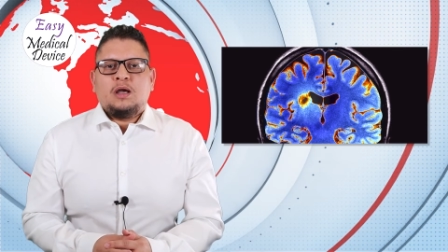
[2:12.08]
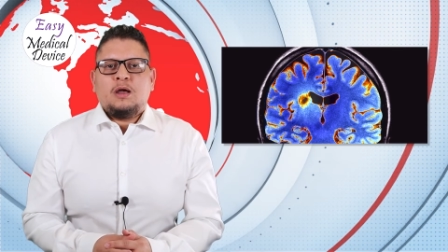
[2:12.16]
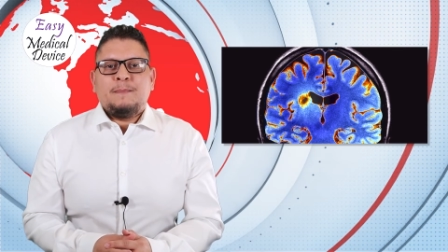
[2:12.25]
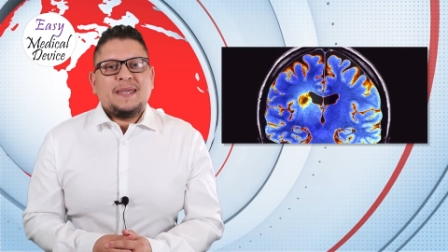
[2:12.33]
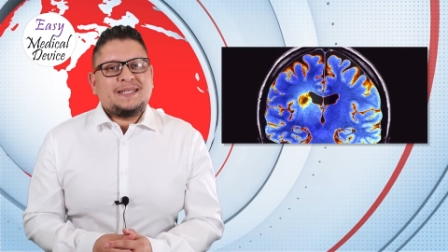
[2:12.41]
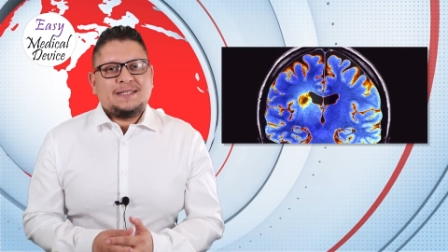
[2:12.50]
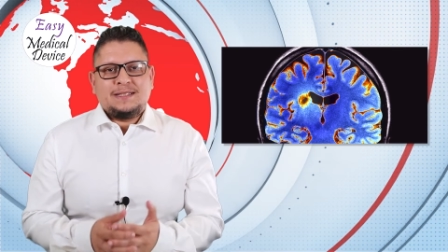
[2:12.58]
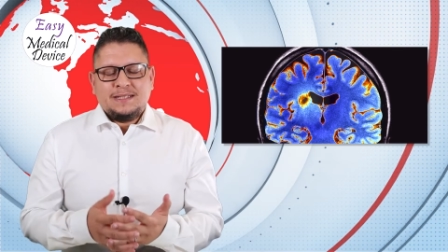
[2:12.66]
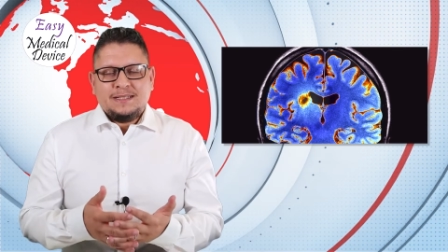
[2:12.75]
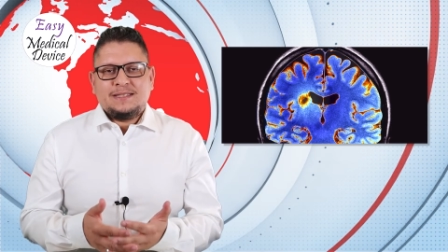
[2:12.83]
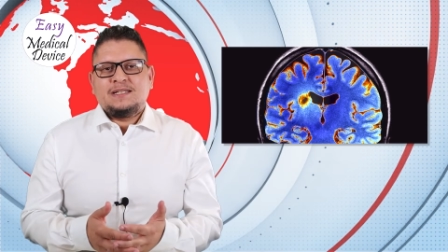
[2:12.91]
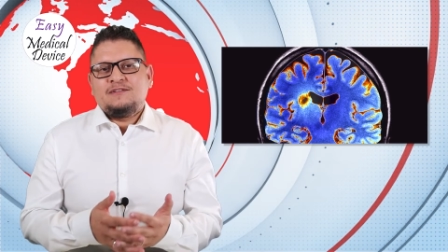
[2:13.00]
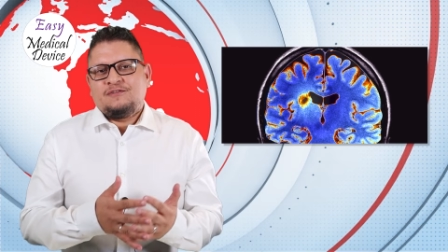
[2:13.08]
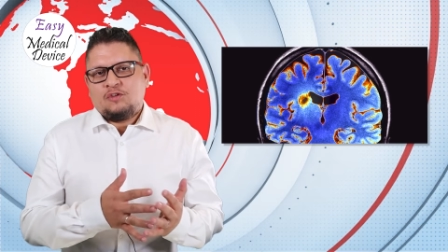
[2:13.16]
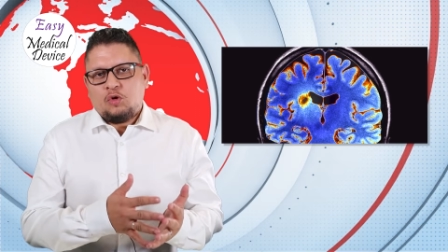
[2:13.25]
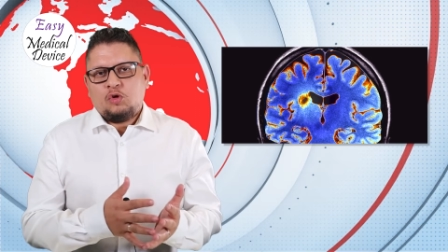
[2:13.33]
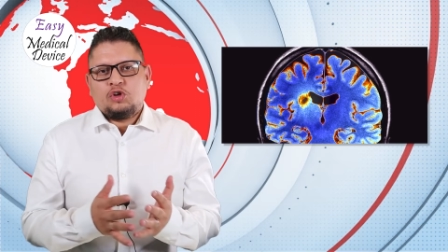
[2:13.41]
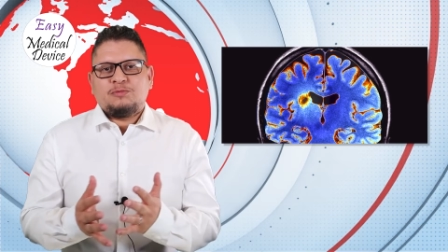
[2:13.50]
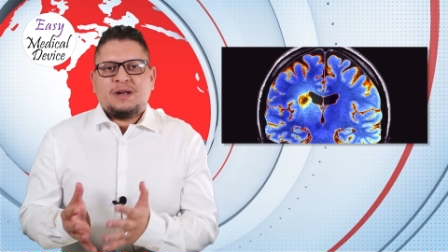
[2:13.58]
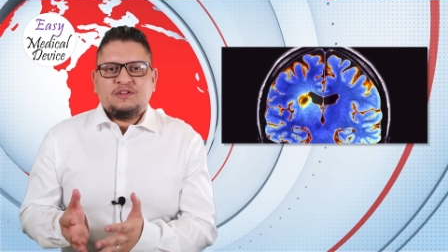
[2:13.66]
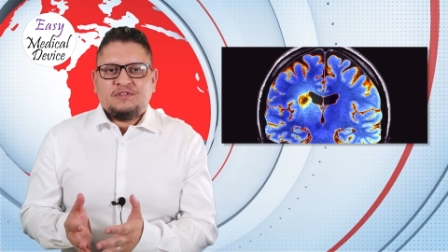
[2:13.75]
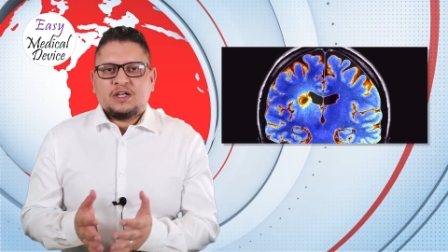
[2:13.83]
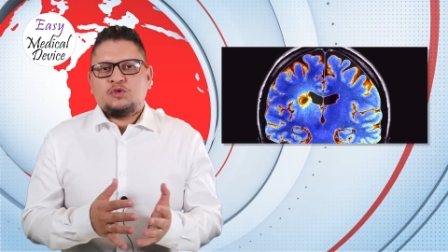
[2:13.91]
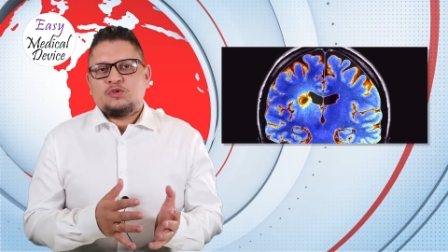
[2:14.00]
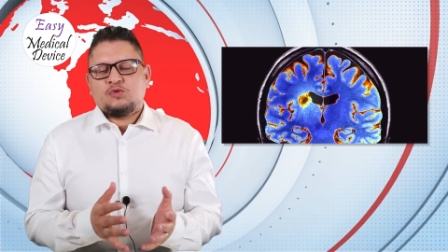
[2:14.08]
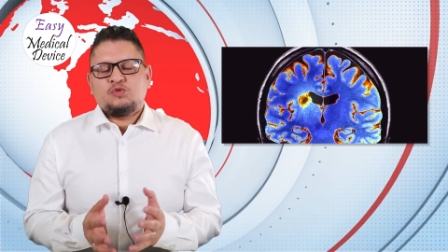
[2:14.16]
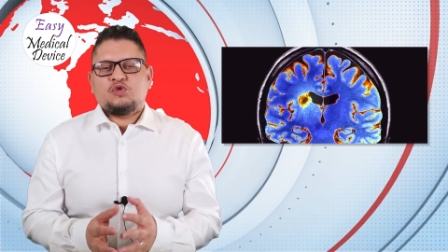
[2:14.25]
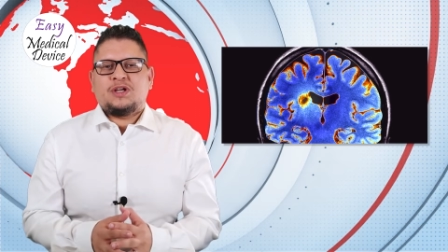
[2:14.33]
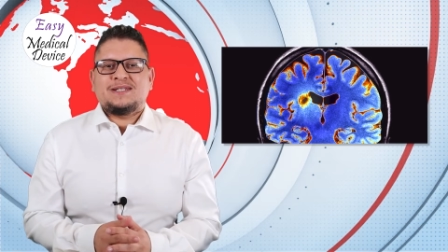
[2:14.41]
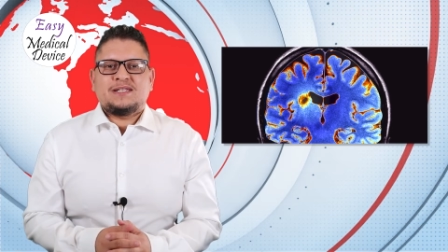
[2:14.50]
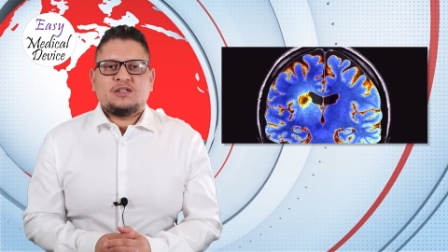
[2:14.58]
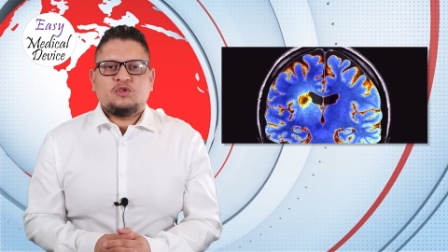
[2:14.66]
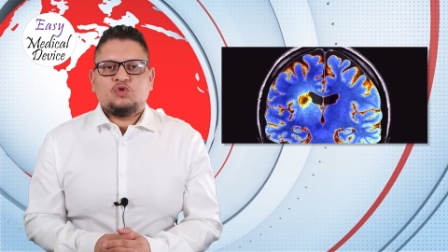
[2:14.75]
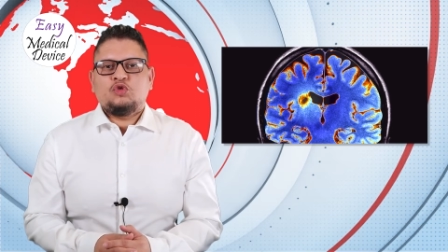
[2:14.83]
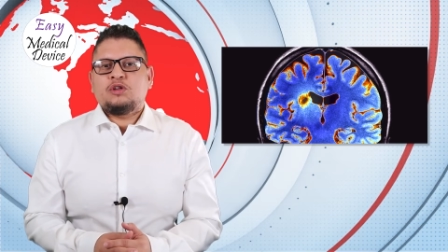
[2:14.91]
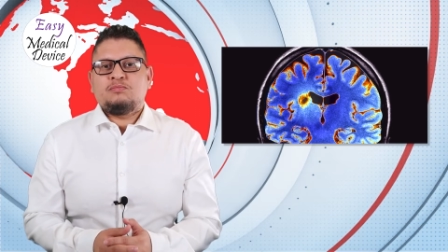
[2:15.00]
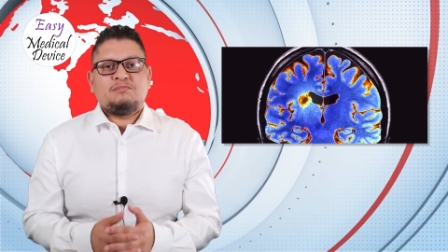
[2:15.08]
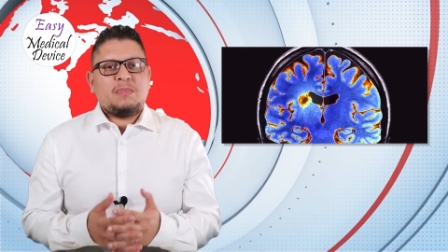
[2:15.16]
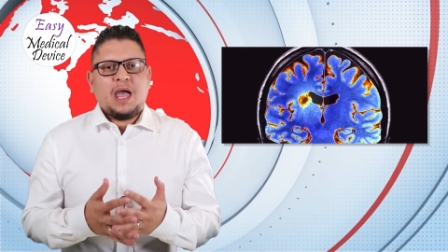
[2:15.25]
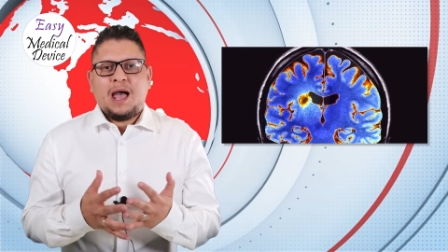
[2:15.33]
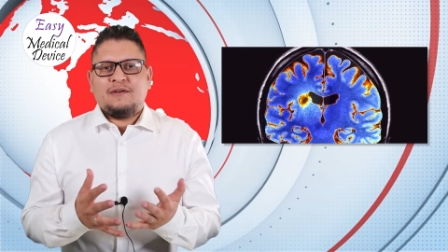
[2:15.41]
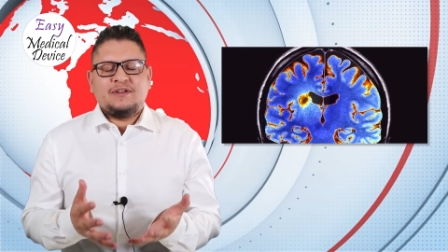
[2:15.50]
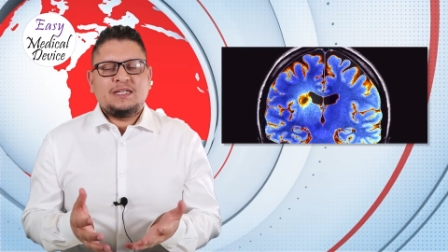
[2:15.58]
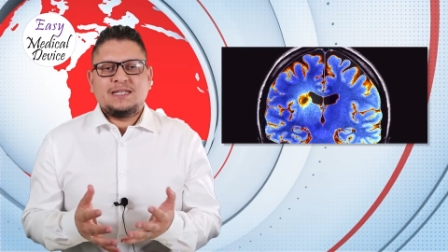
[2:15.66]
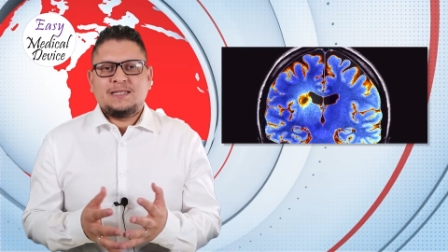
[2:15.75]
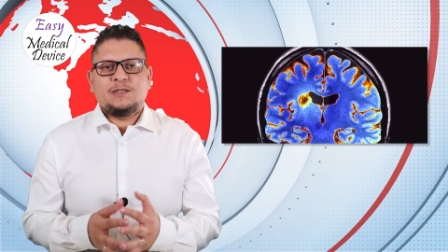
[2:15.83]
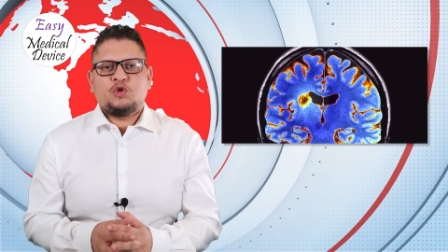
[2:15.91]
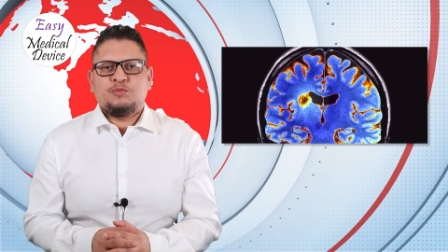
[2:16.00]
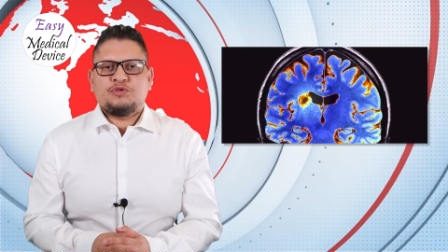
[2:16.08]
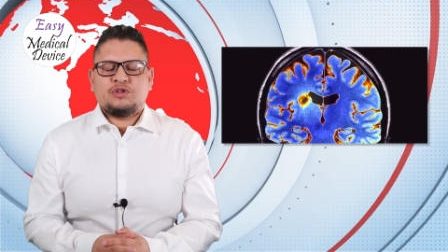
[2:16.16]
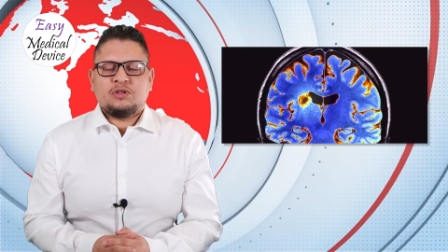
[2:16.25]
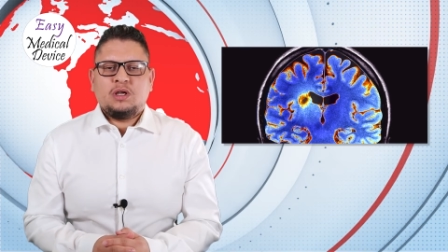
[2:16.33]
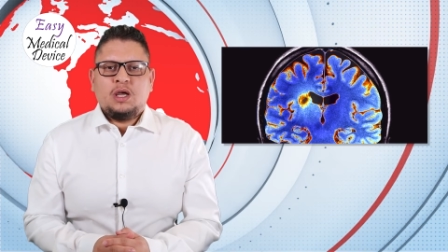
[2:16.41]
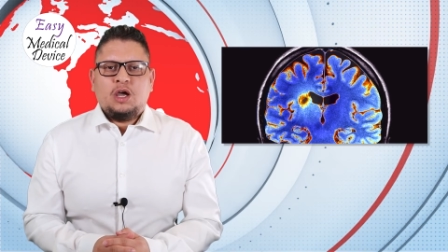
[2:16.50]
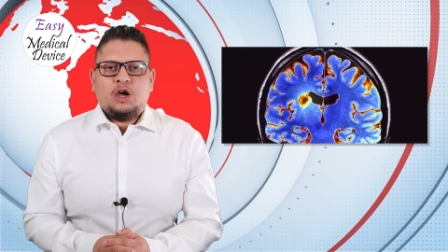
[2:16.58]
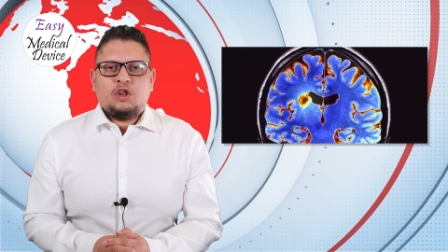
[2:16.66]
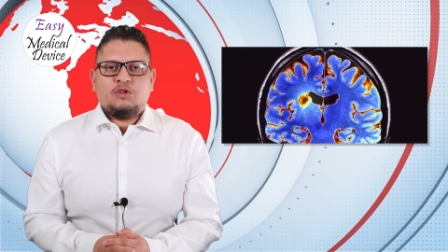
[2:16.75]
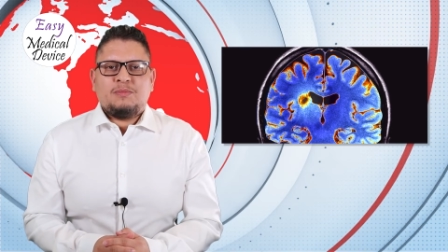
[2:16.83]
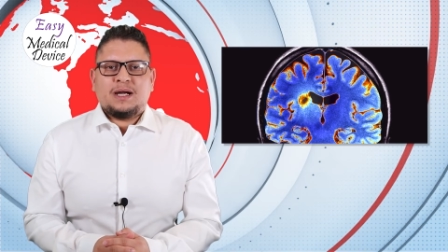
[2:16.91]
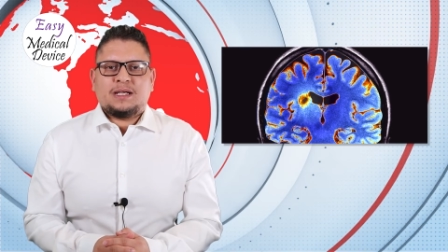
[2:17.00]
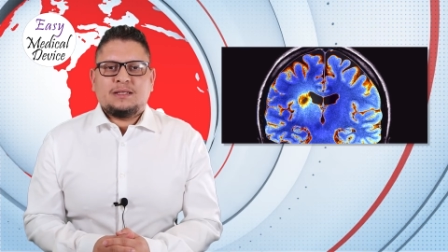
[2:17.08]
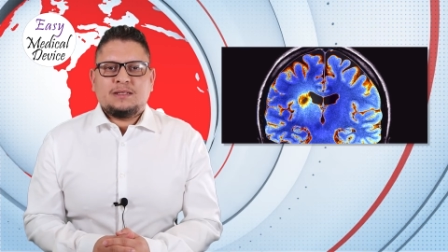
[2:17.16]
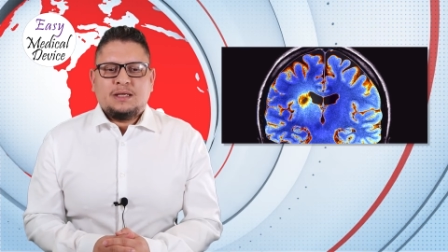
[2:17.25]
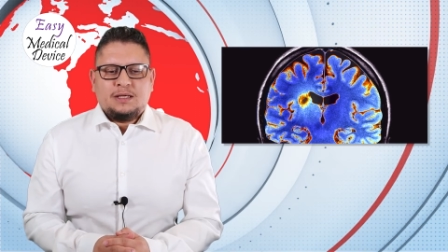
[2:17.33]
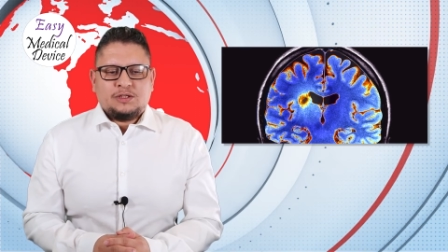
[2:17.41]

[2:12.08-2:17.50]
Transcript: uh, make it easy for all the manufacturers to transition to not have any disruption on the market.